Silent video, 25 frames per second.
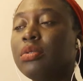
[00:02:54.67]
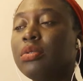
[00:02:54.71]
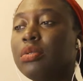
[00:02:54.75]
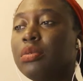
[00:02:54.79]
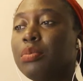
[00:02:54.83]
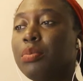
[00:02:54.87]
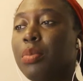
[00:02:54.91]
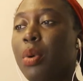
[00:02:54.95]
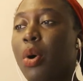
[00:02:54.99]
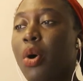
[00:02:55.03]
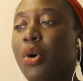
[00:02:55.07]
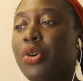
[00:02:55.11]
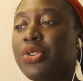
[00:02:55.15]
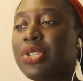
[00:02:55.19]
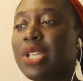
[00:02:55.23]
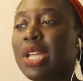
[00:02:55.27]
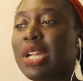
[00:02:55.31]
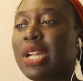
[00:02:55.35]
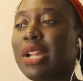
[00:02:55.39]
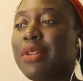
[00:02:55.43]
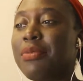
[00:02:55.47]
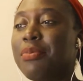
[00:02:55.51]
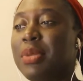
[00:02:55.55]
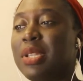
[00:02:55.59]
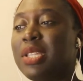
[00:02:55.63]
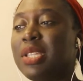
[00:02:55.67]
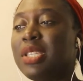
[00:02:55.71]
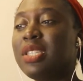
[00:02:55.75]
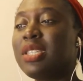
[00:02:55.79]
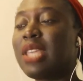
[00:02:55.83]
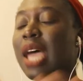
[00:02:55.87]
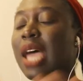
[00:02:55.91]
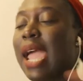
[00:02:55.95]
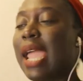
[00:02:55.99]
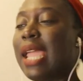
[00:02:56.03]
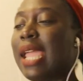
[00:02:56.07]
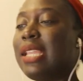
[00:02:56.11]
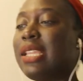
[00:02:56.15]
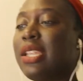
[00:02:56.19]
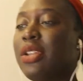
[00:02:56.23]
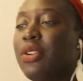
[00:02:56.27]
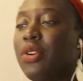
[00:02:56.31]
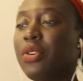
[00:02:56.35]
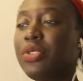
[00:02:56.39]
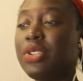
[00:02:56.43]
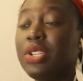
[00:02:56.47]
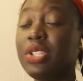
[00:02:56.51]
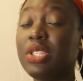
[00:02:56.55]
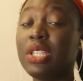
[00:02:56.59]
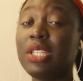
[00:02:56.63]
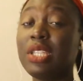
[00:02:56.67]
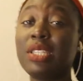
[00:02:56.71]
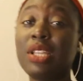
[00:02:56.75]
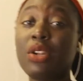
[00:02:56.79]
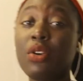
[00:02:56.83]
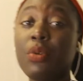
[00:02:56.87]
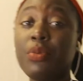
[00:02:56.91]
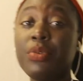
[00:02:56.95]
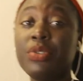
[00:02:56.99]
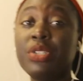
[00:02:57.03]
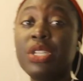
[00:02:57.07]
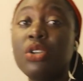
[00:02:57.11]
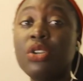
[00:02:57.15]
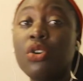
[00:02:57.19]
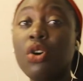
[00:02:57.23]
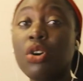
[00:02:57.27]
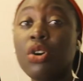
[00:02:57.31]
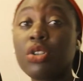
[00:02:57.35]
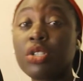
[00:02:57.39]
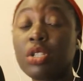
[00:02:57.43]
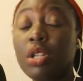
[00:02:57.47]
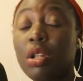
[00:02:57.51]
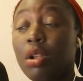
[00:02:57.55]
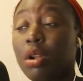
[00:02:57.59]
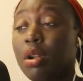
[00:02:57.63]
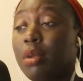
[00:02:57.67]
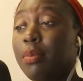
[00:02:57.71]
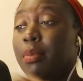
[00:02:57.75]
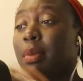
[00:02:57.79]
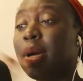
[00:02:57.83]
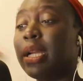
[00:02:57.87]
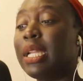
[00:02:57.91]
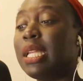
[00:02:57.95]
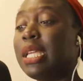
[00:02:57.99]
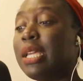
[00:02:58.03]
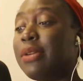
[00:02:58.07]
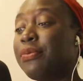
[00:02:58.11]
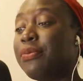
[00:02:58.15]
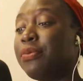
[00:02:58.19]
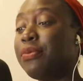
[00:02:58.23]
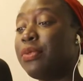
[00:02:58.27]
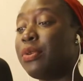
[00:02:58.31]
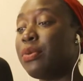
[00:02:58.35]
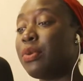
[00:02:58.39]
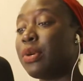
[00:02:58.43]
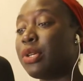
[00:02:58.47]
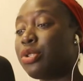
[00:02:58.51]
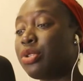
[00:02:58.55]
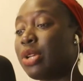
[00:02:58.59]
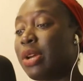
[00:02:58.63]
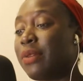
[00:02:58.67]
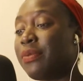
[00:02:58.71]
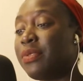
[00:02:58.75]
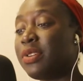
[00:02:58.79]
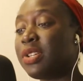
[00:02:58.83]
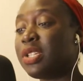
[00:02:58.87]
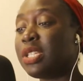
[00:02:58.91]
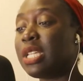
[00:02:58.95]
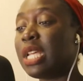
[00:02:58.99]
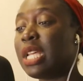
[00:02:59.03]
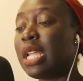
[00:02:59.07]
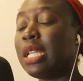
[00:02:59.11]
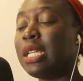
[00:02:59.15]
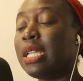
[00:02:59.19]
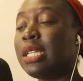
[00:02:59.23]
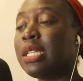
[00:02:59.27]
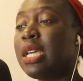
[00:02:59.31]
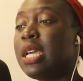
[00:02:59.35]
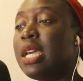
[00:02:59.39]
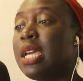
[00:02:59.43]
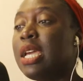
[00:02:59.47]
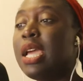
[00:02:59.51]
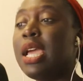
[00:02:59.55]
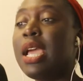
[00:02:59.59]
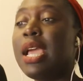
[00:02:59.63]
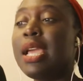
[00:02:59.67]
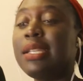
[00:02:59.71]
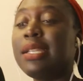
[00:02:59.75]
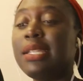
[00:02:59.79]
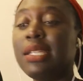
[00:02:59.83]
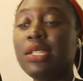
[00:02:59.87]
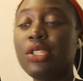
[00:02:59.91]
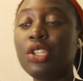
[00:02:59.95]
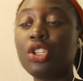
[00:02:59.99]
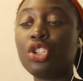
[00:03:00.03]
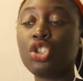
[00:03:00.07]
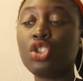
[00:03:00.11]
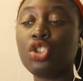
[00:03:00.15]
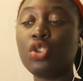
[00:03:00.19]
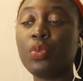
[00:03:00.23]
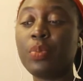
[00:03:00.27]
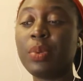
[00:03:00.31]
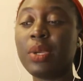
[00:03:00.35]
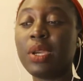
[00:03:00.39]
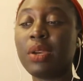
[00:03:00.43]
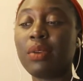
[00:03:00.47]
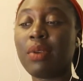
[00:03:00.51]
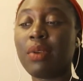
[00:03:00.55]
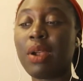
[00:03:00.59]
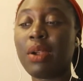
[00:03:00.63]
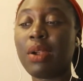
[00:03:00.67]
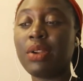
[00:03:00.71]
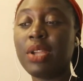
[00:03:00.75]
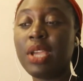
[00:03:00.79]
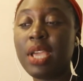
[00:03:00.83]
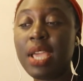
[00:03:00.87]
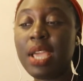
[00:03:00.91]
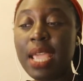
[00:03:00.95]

balls that have been signed and all these things that obviously cost a lot of money if you were to ever sell it. And she's just snooping around.